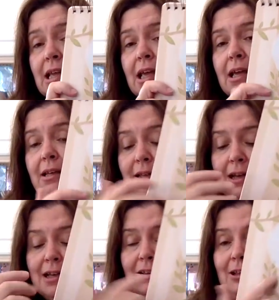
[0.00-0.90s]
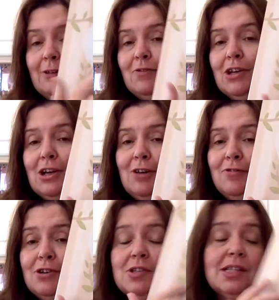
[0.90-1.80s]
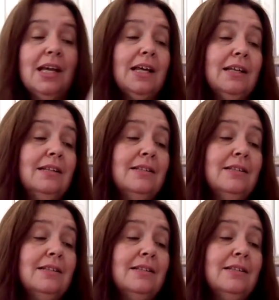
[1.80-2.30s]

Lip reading: and I love the covers. And